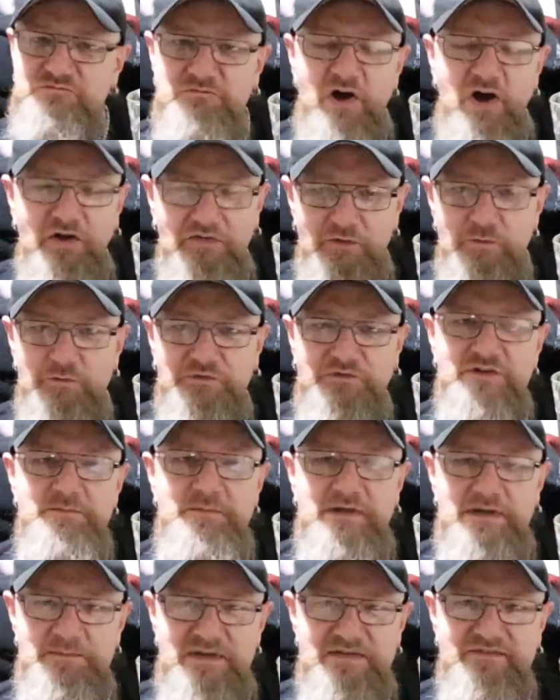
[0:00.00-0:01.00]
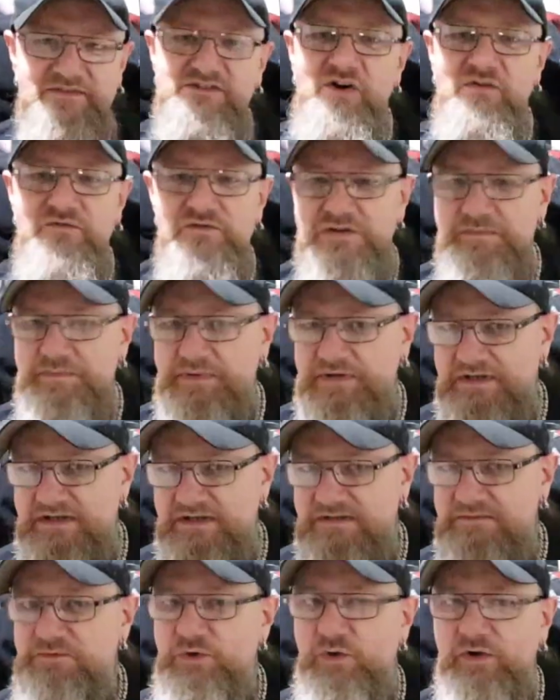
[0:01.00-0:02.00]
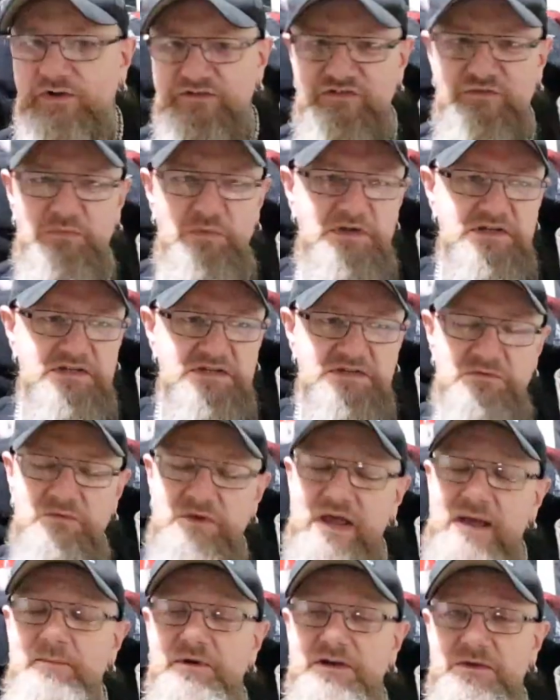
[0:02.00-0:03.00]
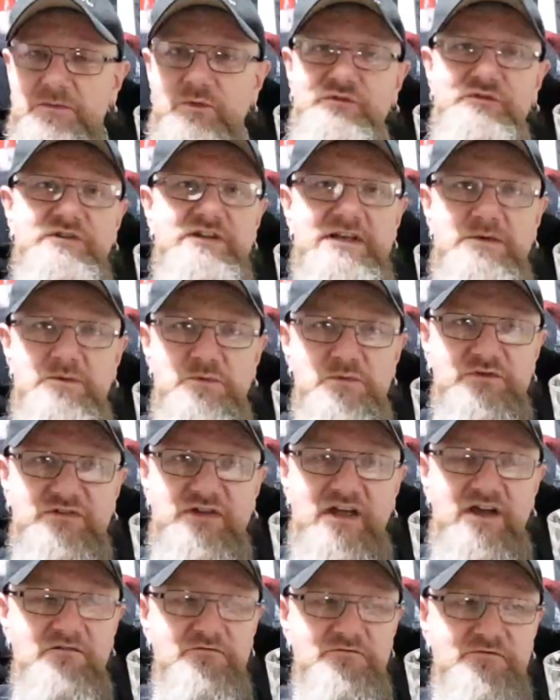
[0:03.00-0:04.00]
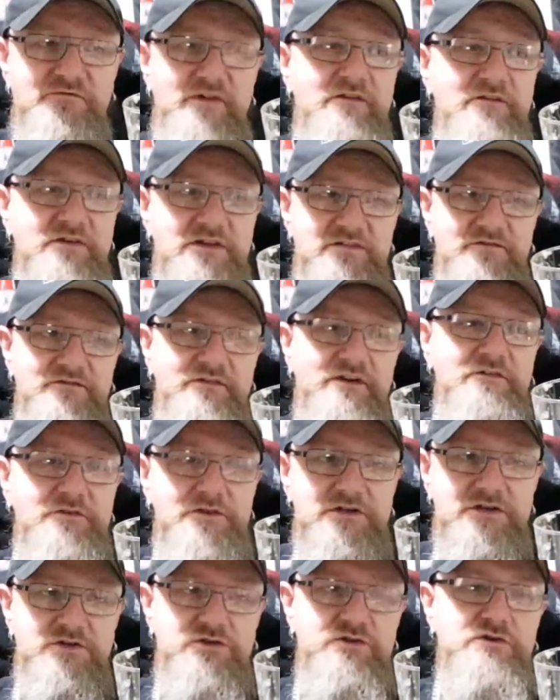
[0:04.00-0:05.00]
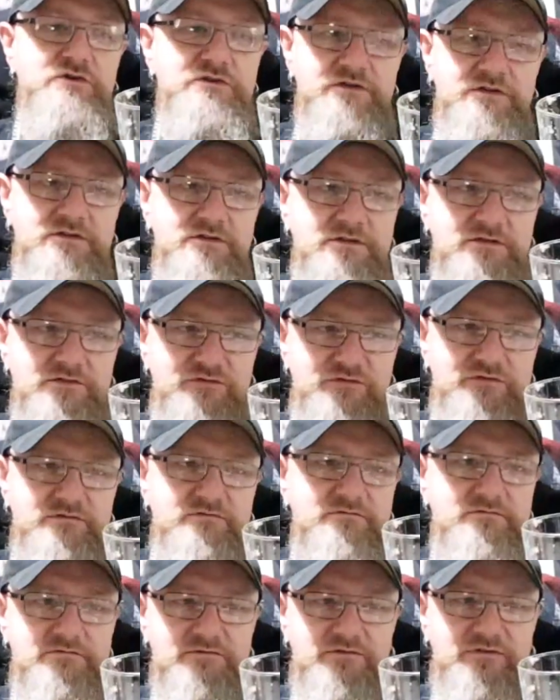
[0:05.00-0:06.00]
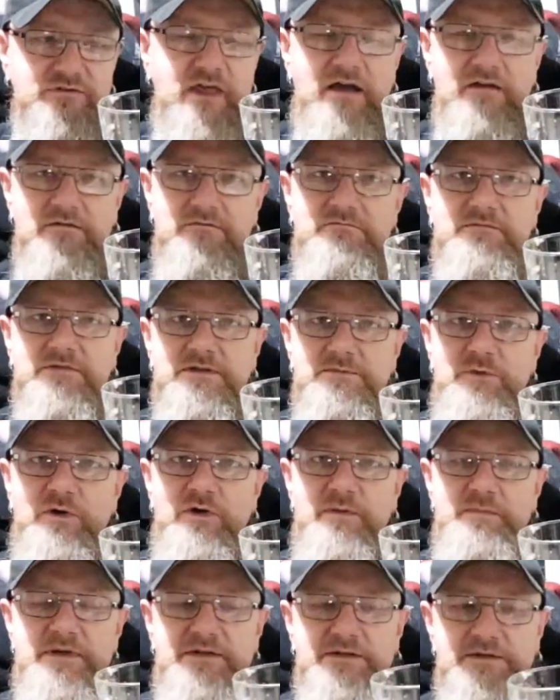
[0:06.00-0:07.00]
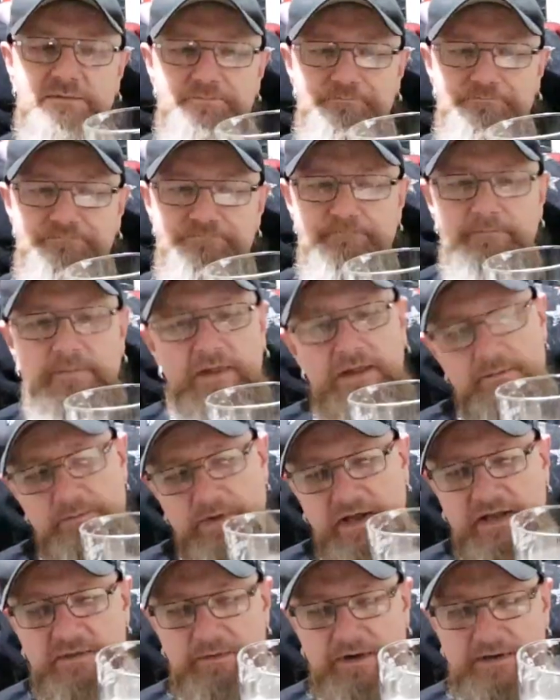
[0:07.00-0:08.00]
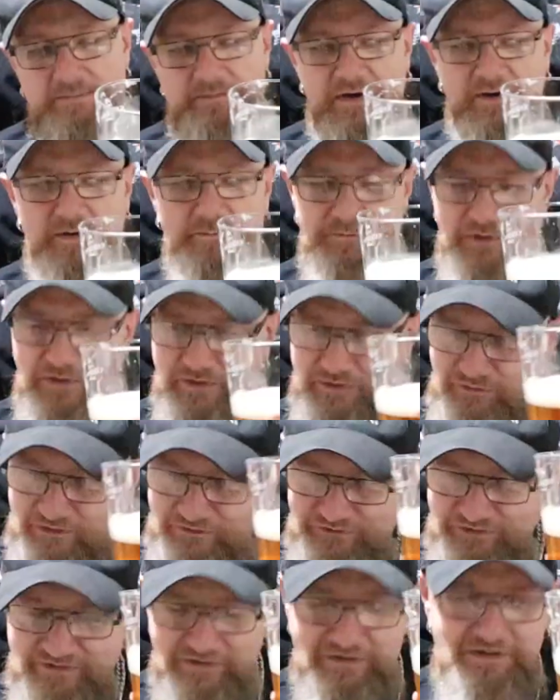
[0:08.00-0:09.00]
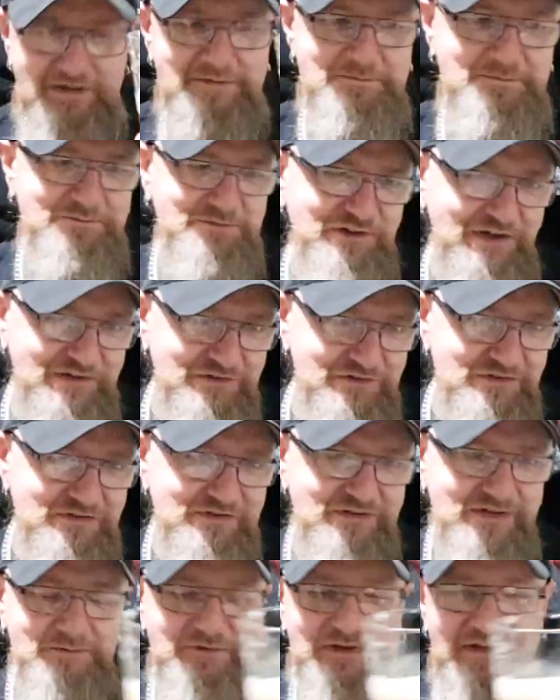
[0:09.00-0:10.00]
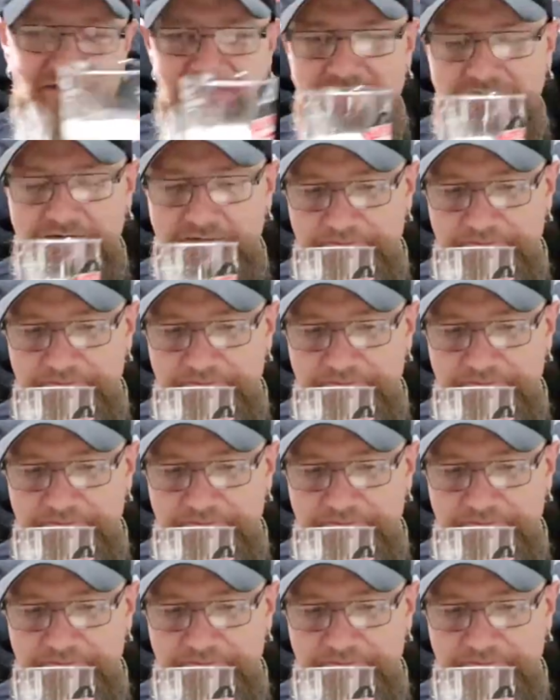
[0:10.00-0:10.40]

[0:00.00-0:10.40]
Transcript: I thought it was going to be a bit of a novelty beer, quite sweet and all that, but it wasn't. It was a very, very good stout, in my opinion. But anyway, I'm digressing. I'll keep changing the subject.